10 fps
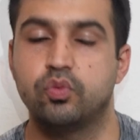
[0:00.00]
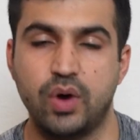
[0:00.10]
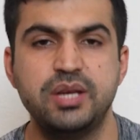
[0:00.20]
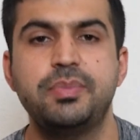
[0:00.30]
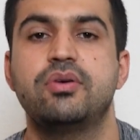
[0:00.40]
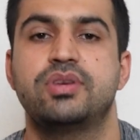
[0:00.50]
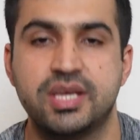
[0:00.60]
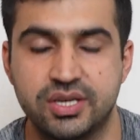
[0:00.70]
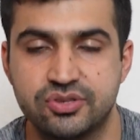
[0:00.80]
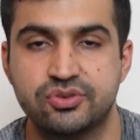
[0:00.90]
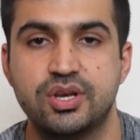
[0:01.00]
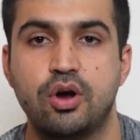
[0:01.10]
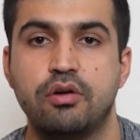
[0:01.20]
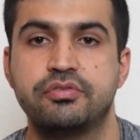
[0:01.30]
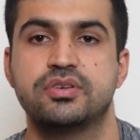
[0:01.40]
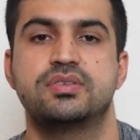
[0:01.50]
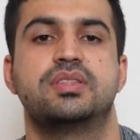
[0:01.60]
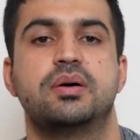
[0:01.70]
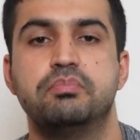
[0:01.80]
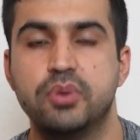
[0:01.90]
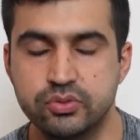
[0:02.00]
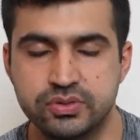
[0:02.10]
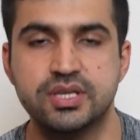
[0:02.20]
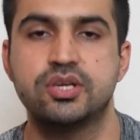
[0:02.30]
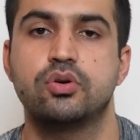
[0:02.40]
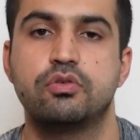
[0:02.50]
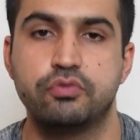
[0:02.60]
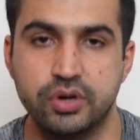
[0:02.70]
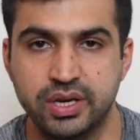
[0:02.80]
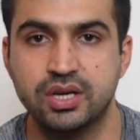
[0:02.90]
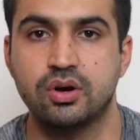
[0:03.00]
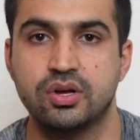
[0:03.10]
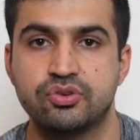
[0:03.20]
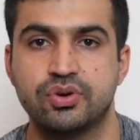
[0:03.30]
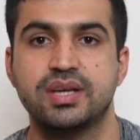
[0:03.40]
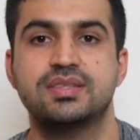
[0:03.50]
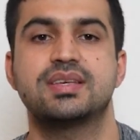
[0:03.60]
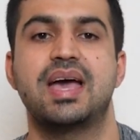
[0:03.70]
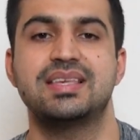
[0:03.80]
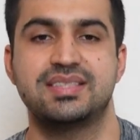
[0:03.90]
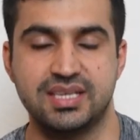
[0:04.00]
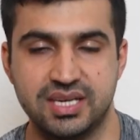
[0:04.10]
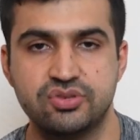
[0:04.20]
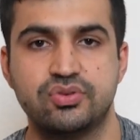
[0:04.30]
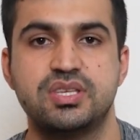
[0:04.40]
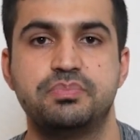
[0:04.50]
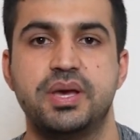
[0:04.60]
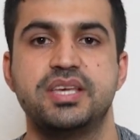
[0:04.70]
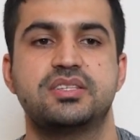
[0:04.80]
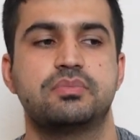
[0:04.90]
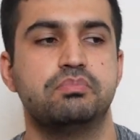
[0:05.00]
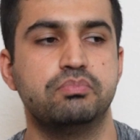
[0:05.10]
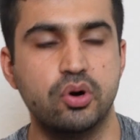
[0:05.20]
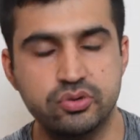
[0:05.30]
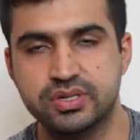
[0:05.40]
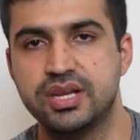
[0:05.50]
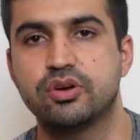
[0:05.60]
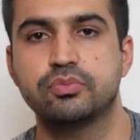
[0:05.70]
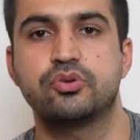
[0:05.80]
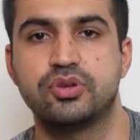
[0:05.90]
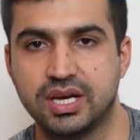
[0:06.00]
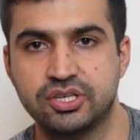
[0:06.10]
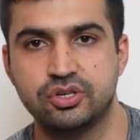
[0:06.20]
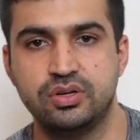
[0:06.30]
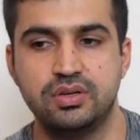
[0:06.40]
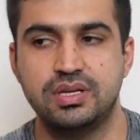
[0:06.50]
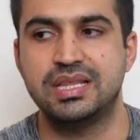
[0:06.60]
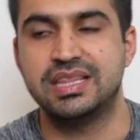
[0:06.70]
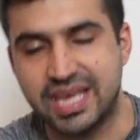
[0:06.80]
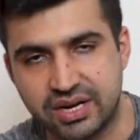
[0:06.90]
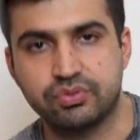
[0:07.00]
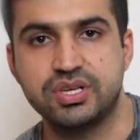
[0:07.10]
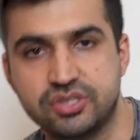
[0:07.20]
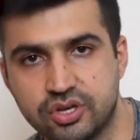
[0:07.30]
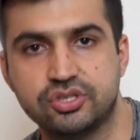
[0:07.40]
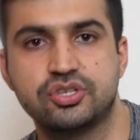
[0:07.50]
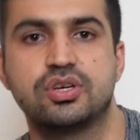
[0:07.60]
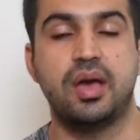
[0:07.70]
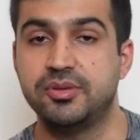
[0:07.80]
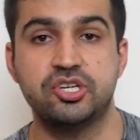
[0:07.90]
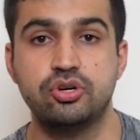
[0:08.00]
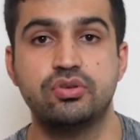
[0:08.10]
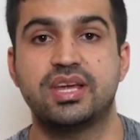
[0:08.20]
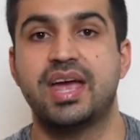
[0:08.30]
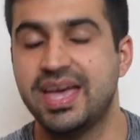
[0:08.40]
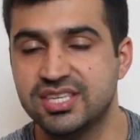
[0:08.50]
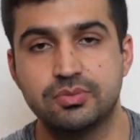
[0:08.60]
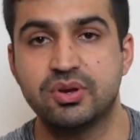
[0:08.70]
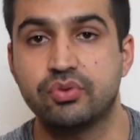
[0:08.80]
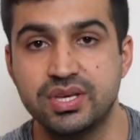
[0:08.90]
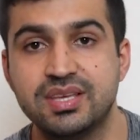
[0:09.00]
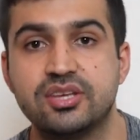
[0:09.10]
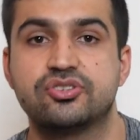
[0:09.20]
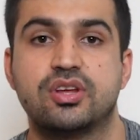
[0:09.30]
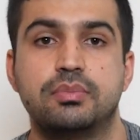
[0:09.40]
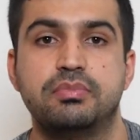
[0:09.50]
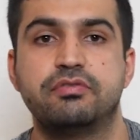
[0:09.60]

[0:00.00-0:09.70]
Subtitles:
white biotech industry offers the most secure working contracts as the industry is based mostly on production than research. I mean, sure, there has to be research done